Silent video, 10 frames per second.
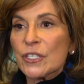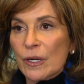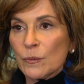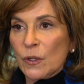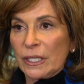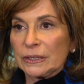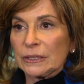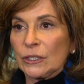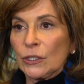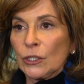
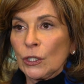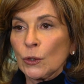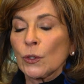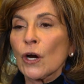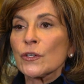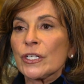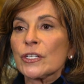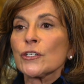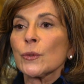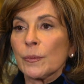someone who goes
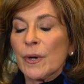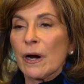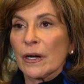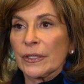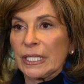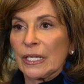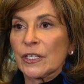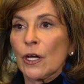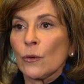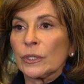into a party at
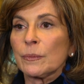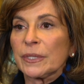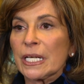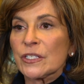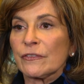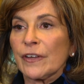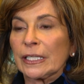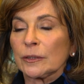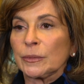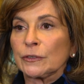the only place
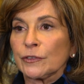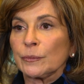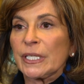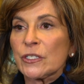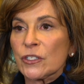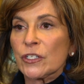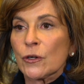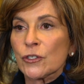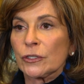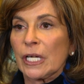available for me to
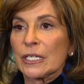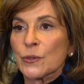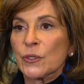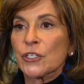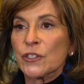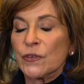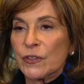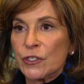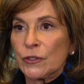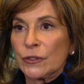socialize, which is a
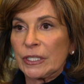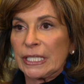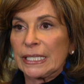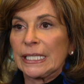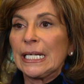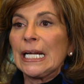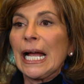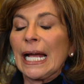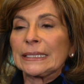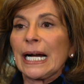fraternity,
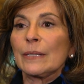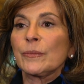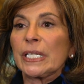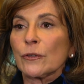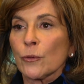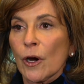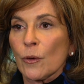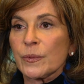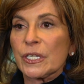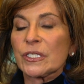and I'm being
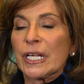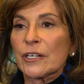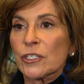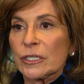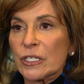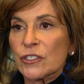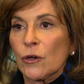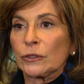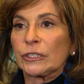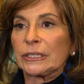groped and sexually
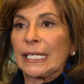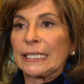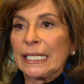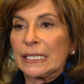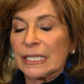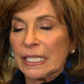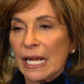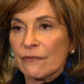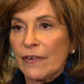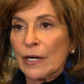assaulted and in an
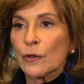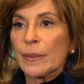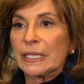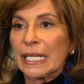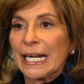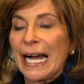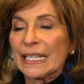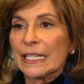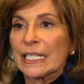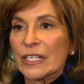environment that I
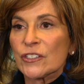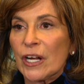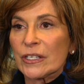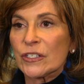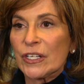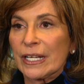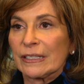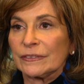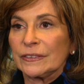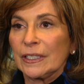think is unsafe,